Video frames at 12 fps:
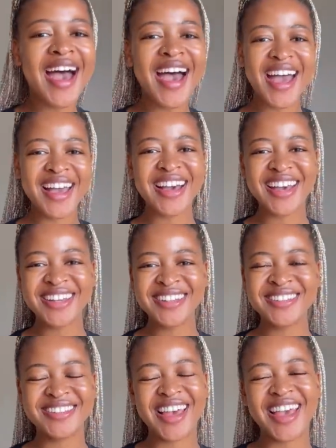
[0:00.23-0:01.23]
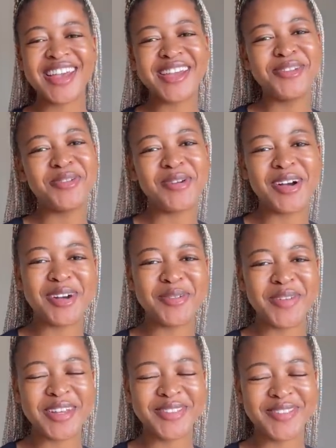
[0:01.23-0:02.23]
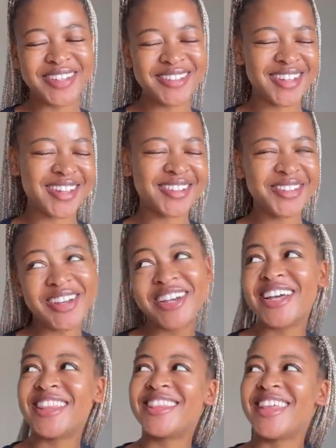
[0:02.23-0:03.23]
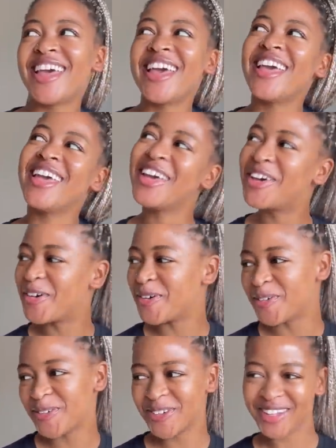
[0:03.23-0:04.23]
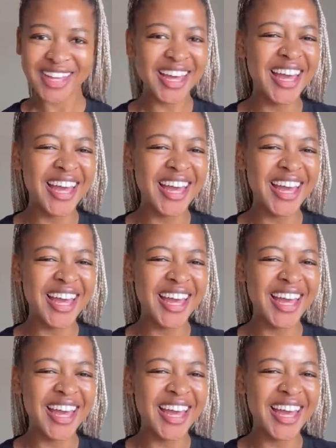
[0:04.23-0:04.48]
Hi guys, and welcome back to my channel. Oh my god, the echo.